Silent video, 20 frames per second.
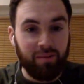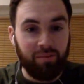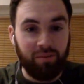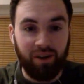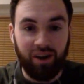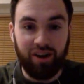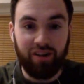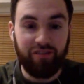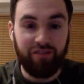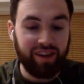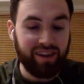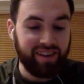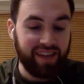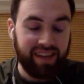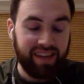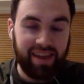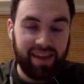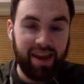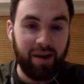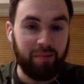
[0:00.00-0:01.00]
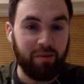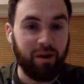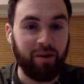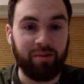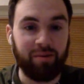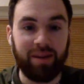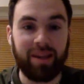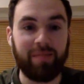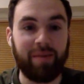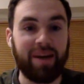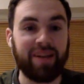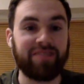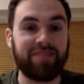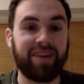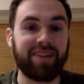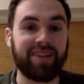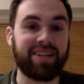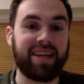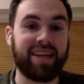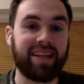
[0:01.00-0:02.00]
proving that they are probably the best
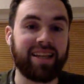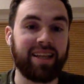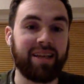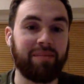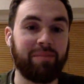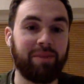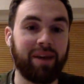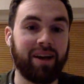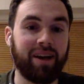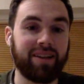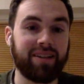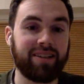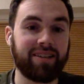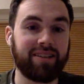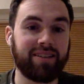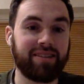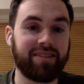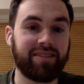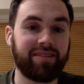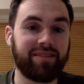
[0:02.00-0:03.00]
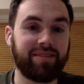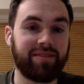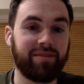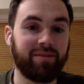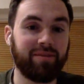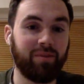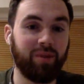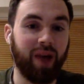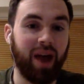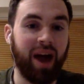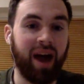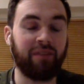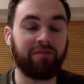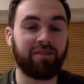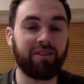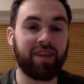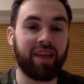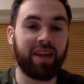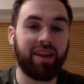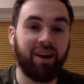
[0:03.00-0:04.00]
fans in Italy, because
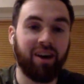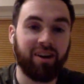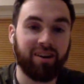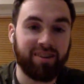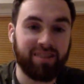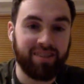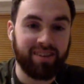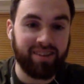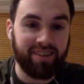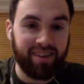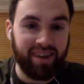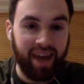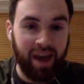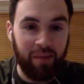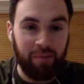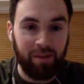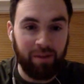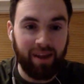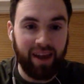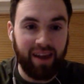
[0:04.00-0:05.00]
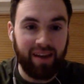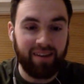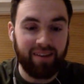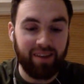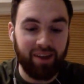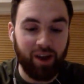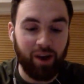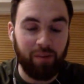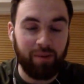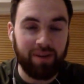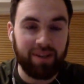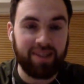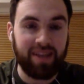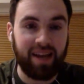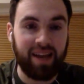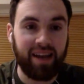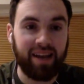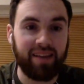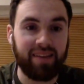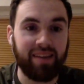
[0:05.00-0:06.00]
after they knocked Napoli out of the Coppa
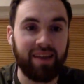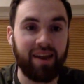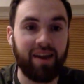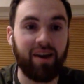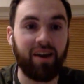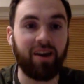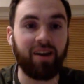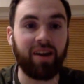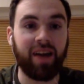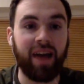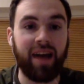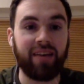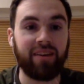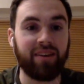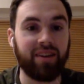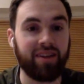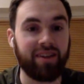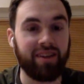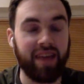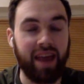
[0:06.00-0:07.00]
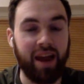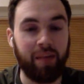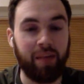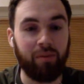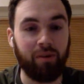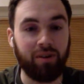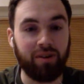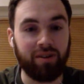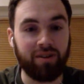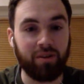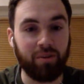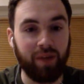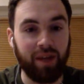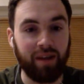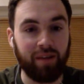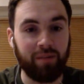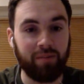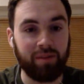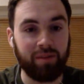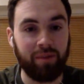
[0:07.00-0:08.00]
Italia, they all gathered at the airport to
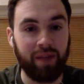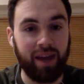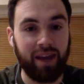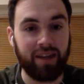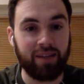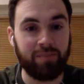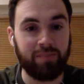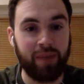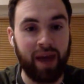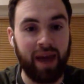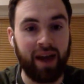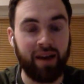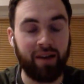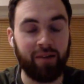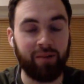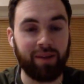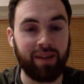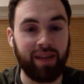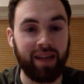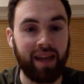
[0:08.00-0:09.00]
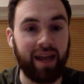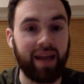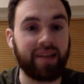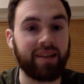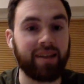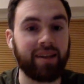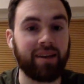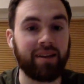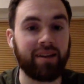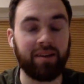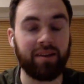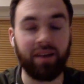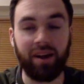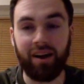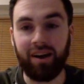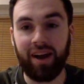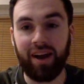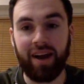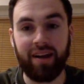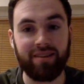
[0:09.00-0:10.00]
welcome the players back when they landed in the
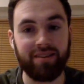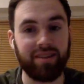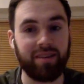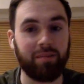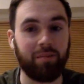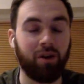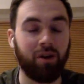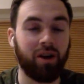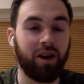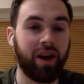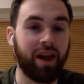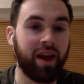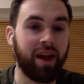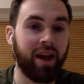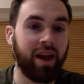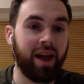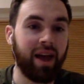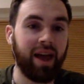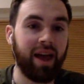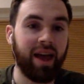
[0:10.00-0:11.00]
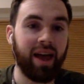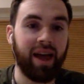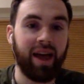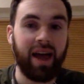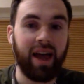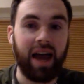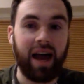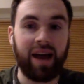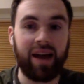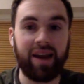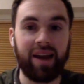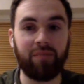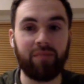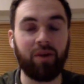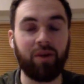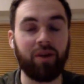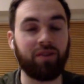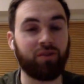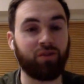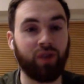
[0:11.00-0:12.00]
early hours of the morning. And
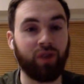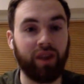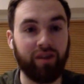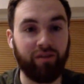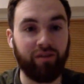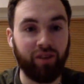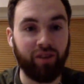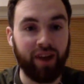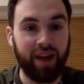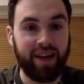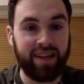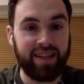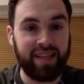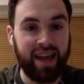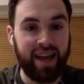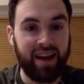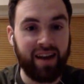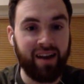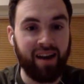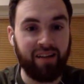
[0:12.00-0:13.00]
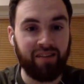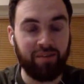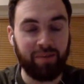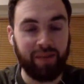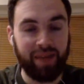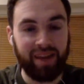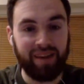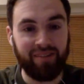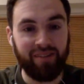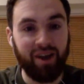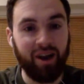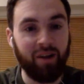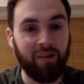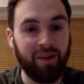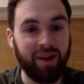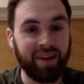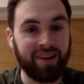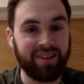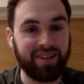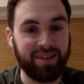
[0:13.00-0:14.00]
then, 3 or 4 days later, after beating
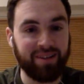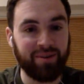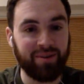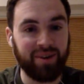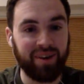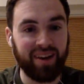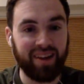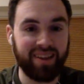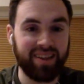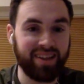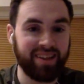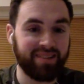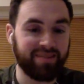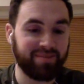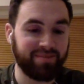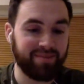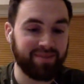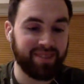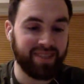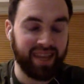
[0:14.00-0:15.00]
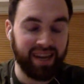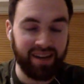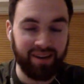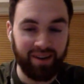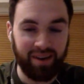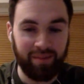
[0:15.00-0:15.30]
Roma 2-1 at the Stadio